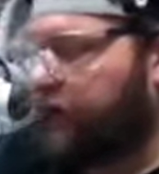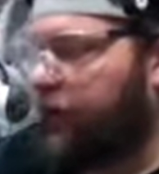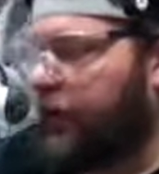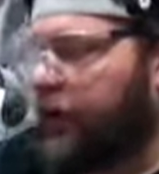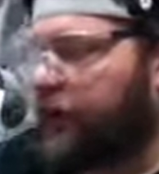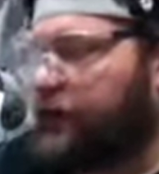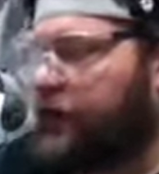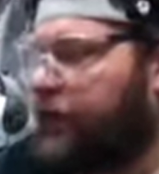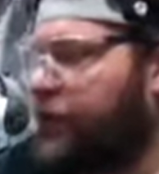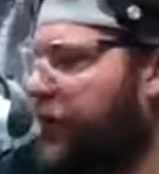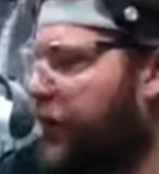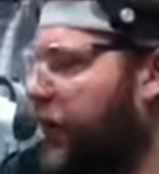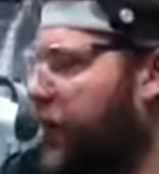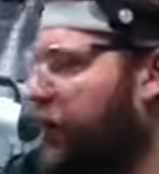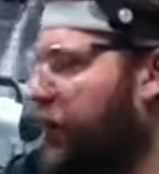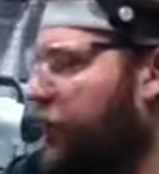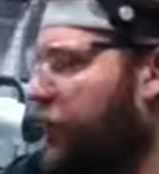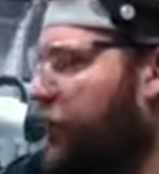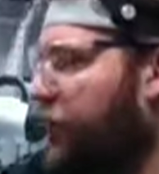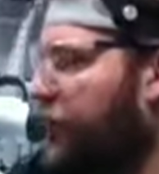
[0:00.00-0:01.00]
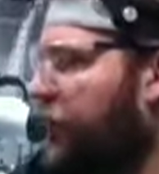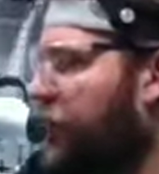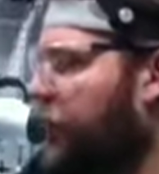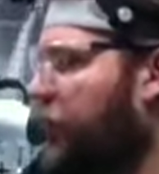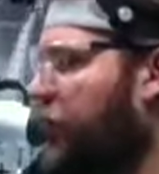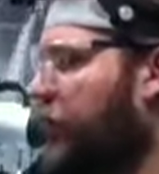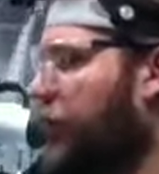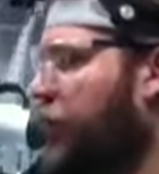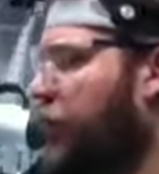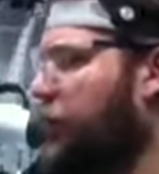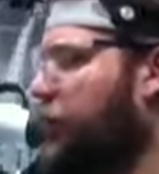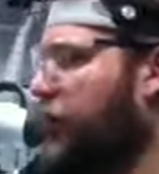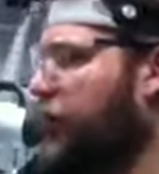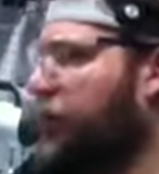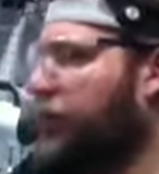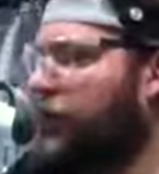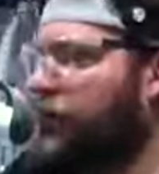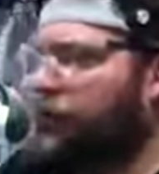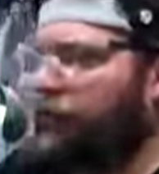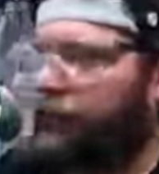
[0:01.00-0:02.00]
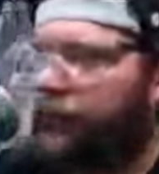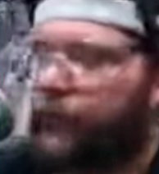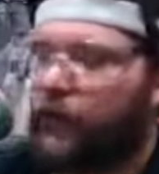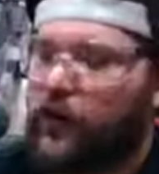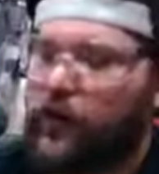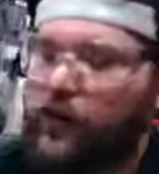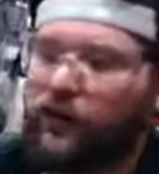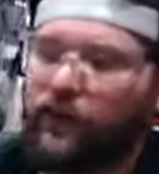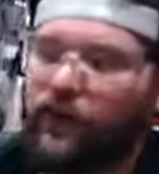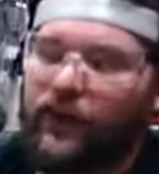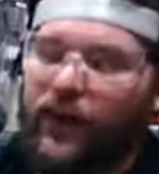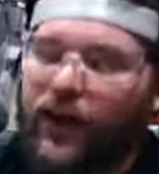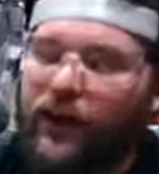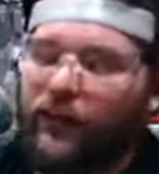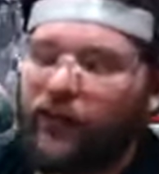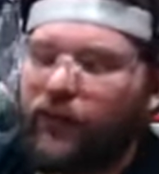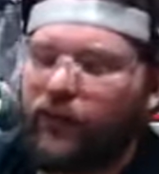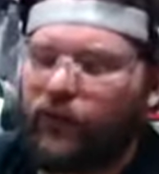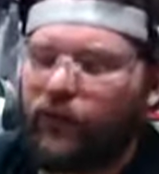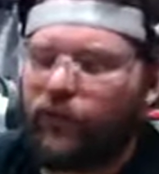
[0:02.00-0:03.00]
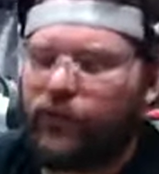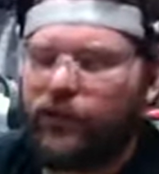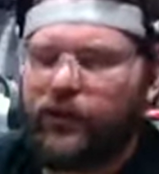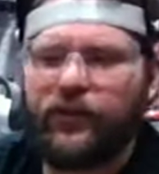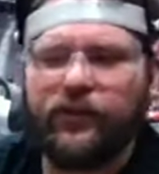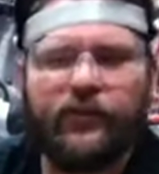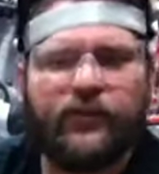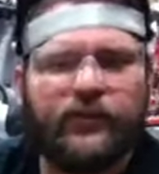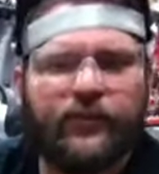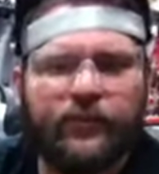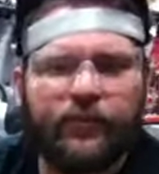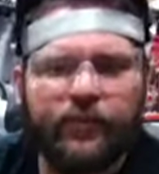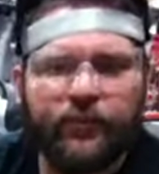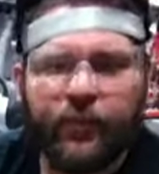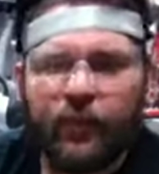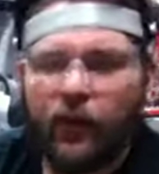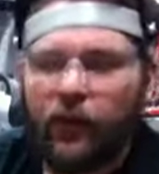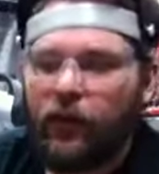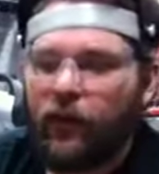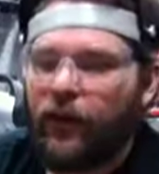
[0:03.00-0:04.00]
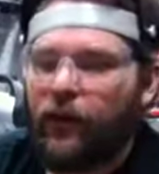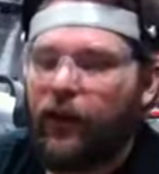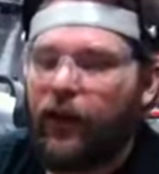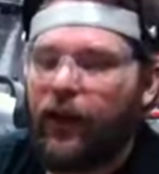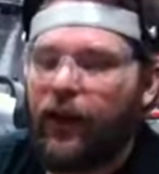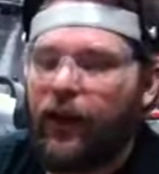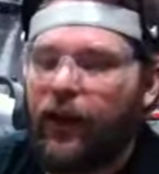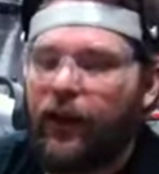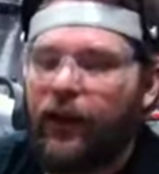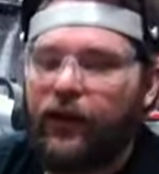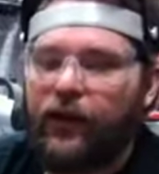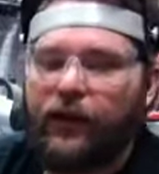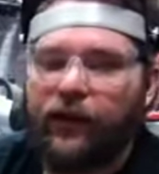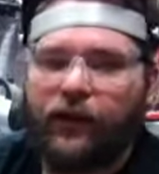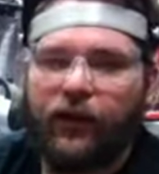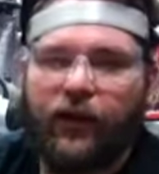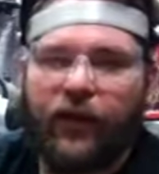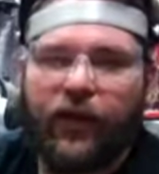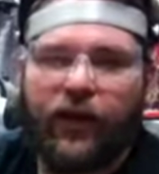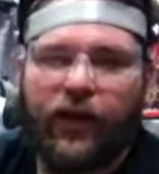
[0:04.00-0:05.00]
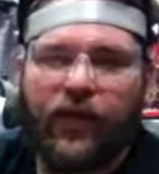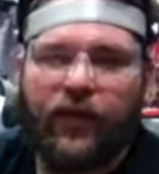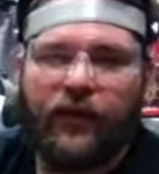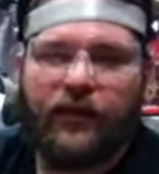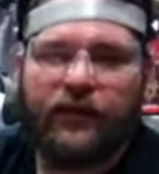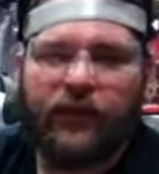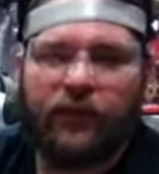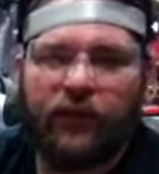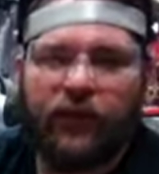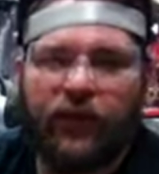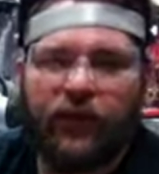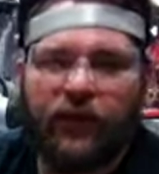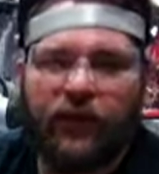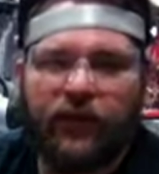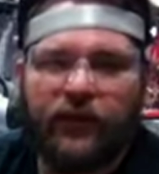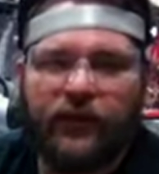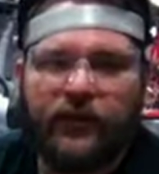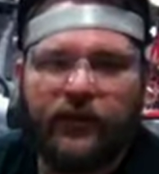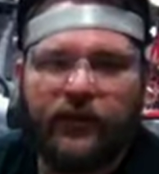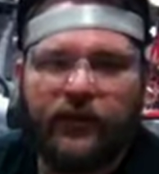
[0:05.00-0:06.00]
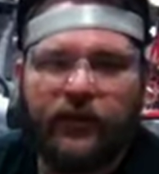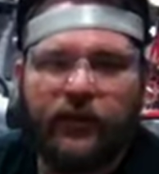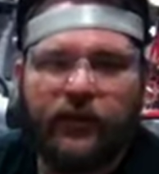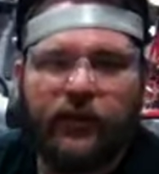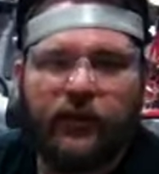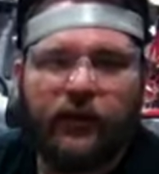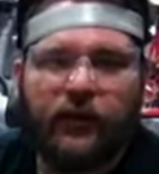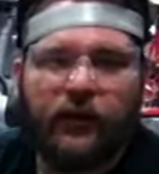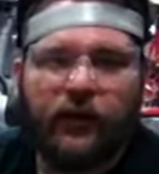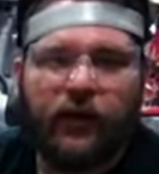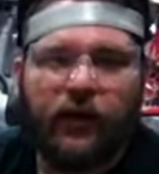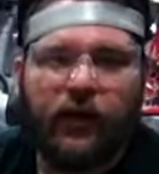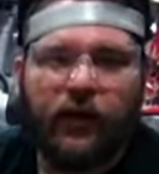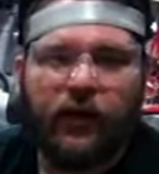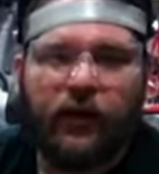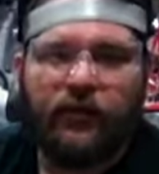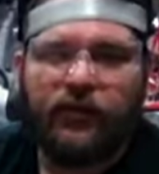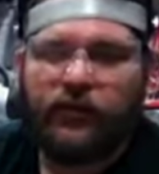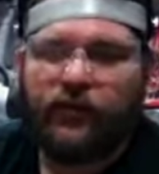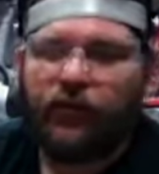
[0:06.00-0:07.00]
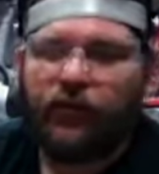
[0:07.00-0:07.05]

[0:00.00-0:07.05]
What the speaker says: I actually found a company called Scale Solutions, and they sent me this just